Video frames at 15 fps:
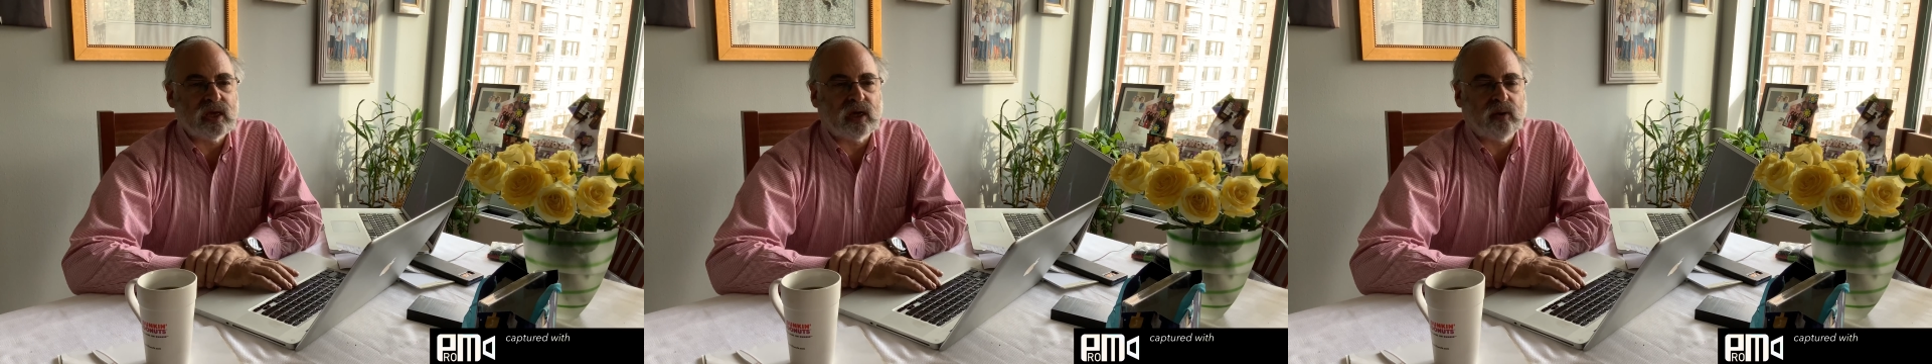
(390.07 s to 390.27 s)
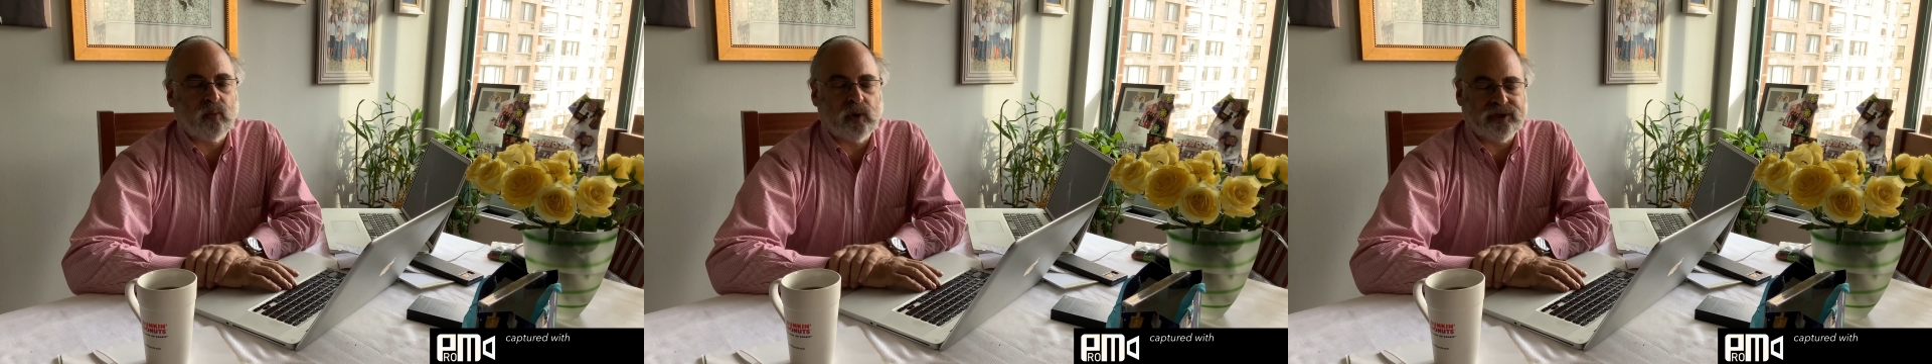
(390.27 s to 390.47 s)

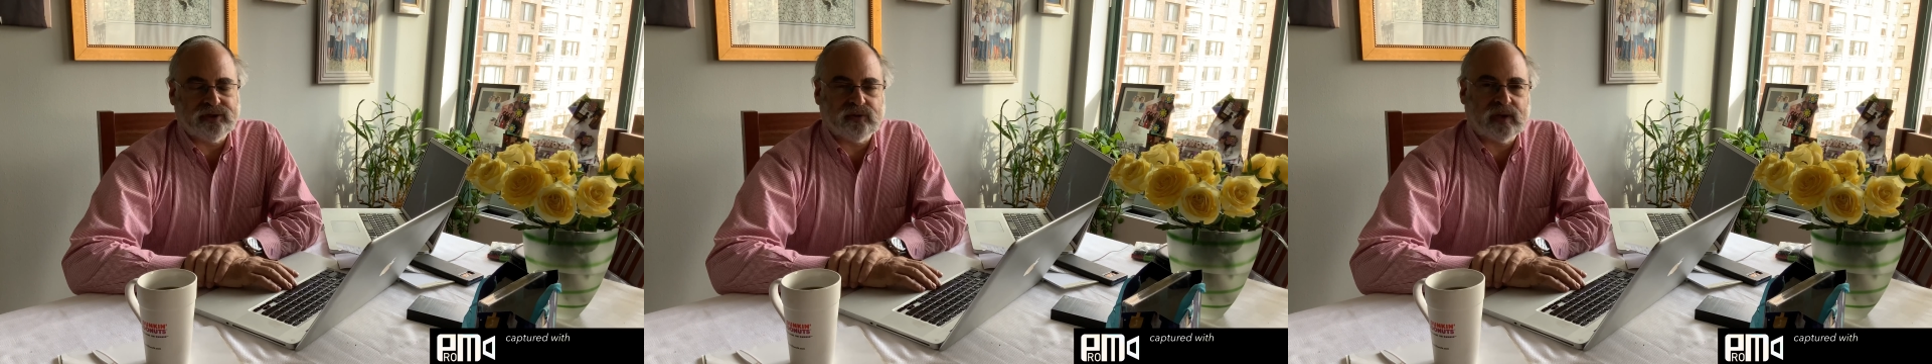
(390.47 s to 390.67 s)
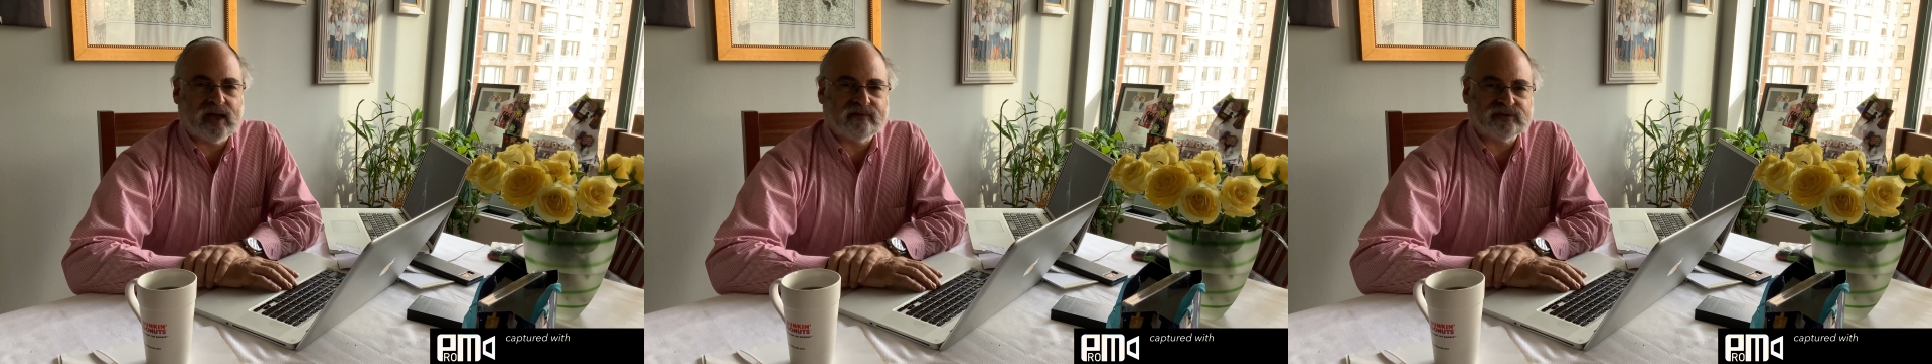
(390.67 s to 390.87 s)
when
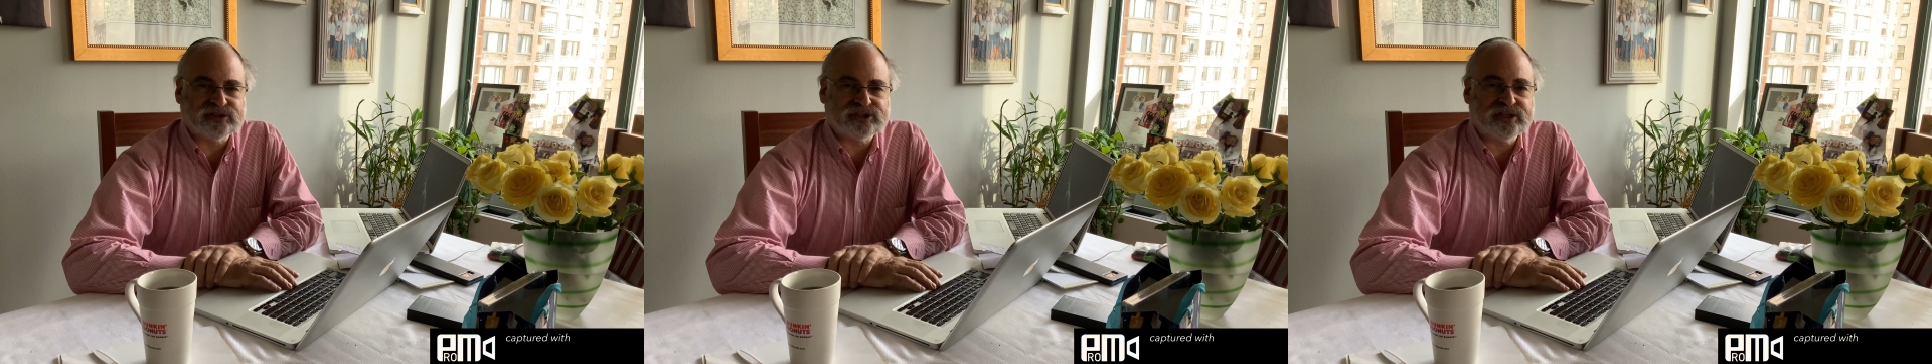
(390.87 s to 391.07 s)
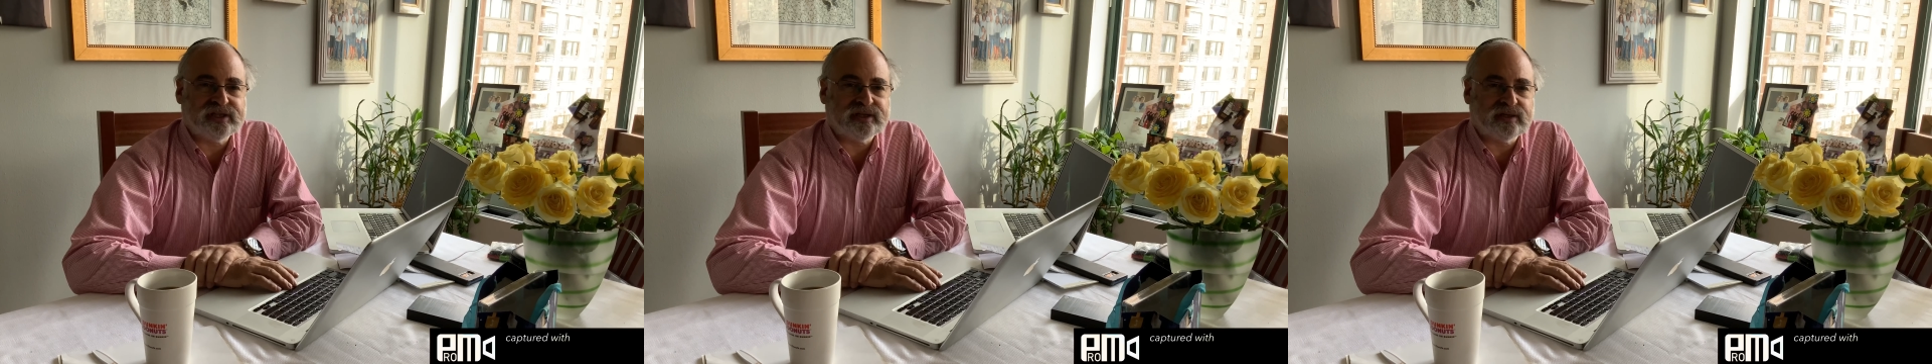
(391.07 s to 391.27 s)
you have a
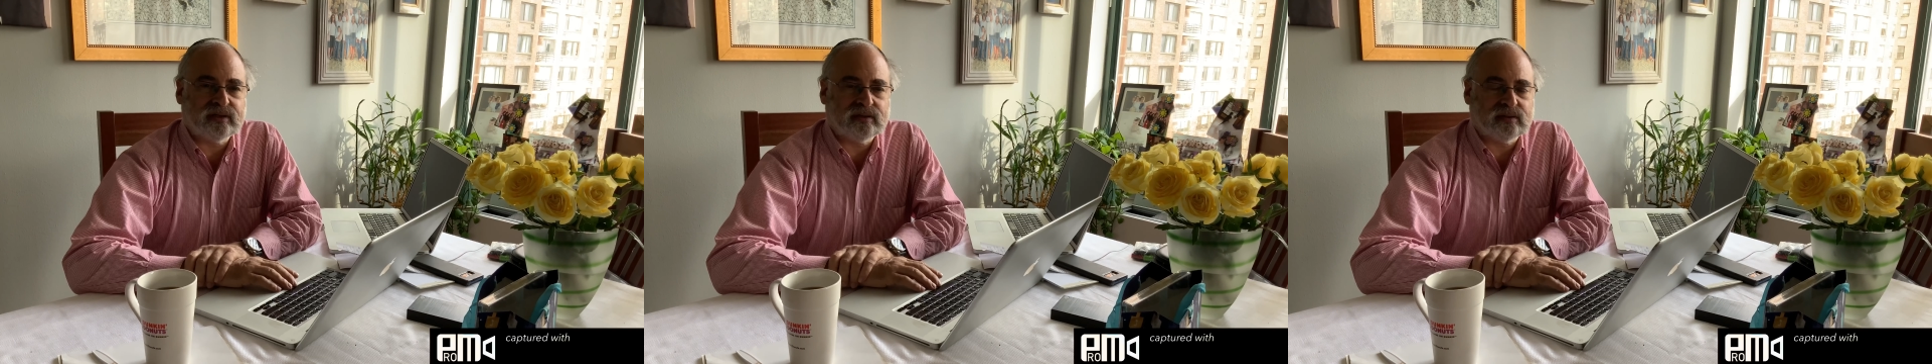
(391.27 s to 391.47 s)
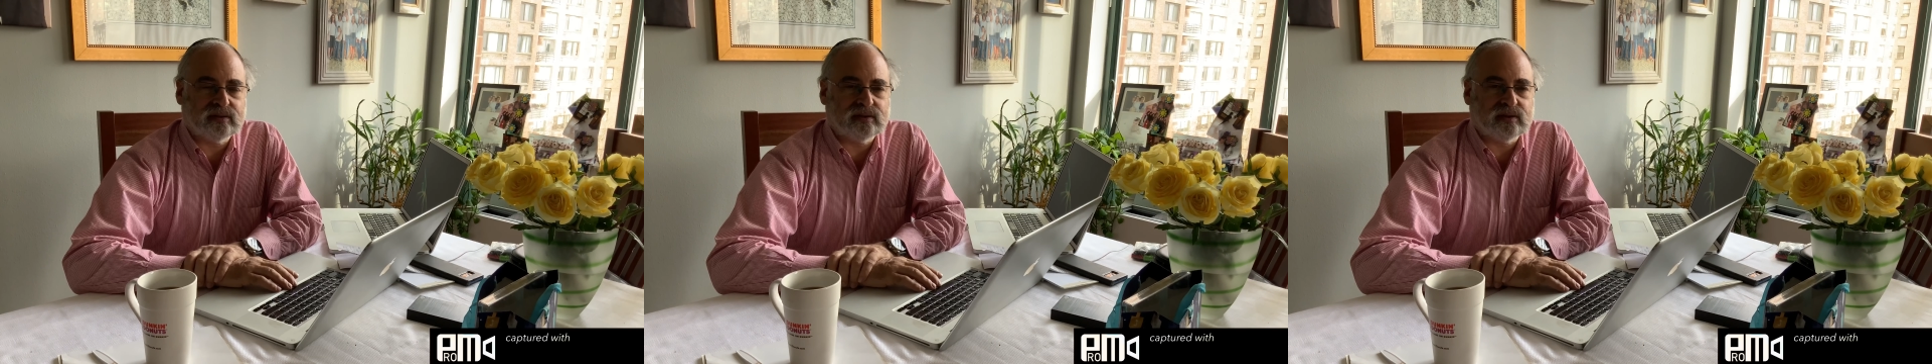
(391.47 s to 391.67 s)

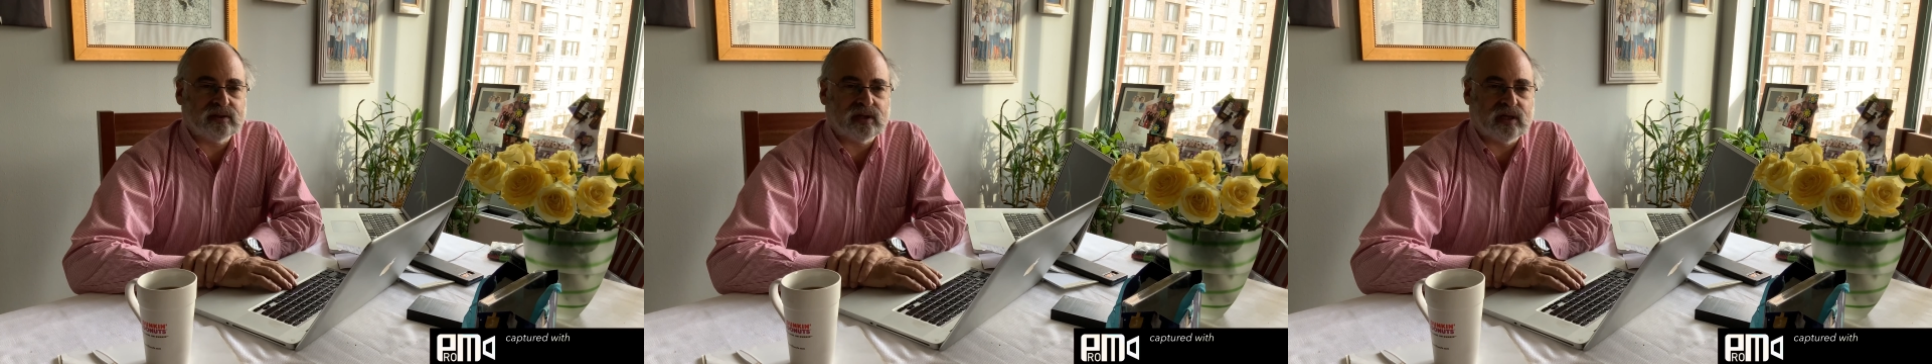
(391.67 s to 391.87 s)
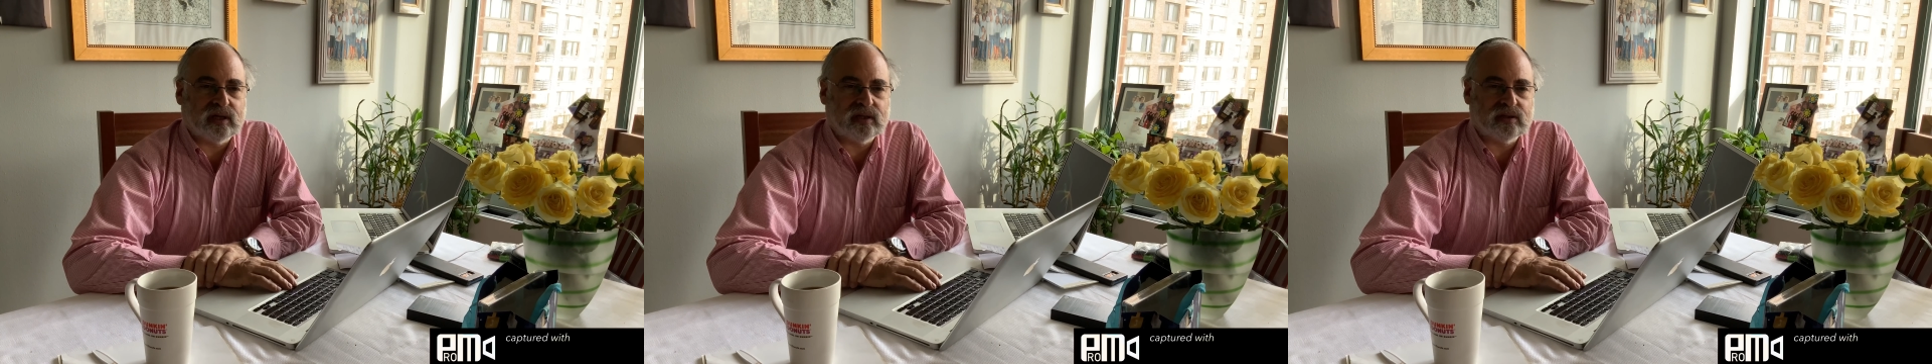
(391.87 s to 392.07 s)
shin,
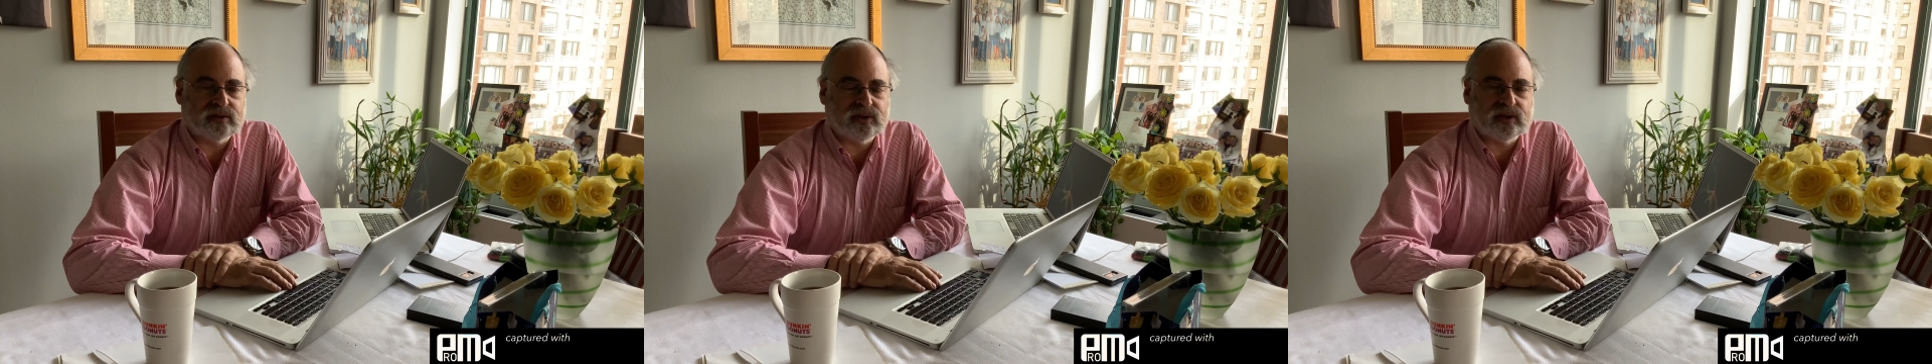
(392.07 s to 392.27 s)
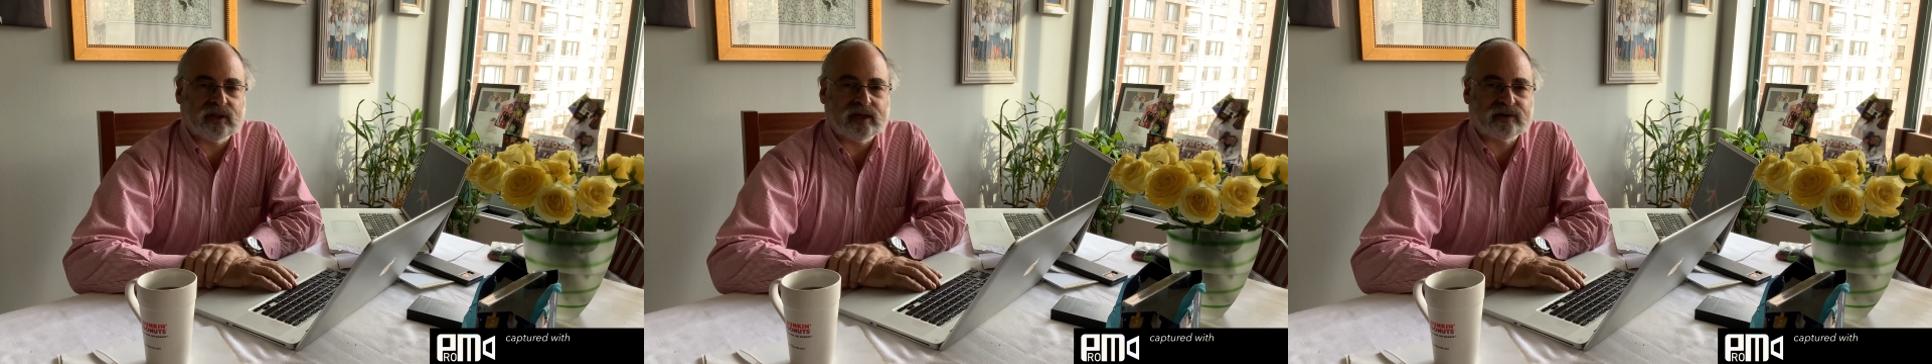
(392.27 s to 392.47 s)

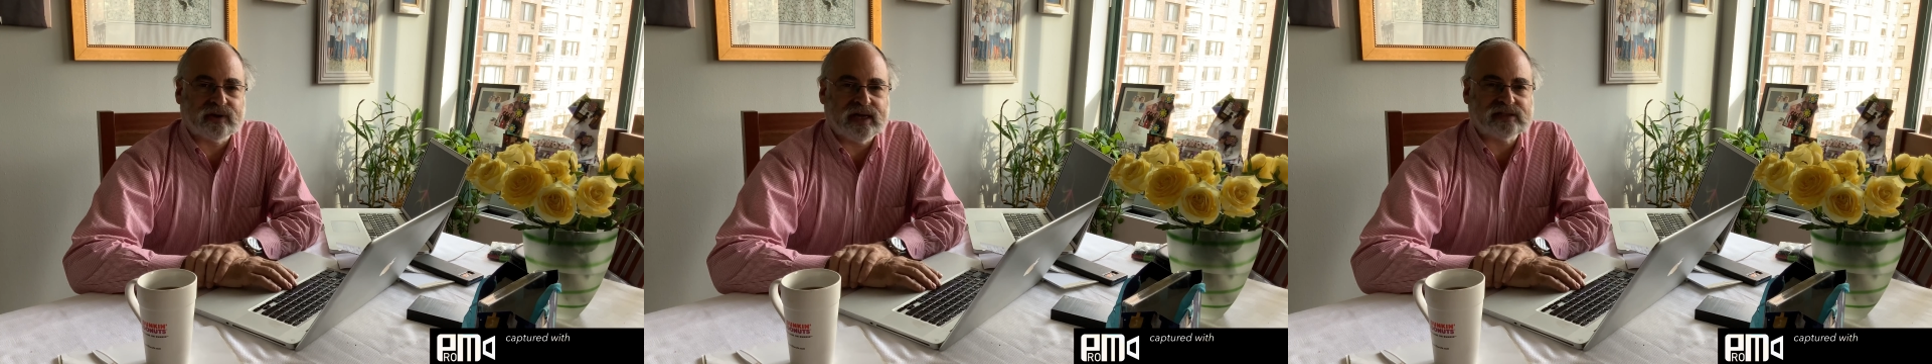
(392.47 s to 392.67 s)
the letter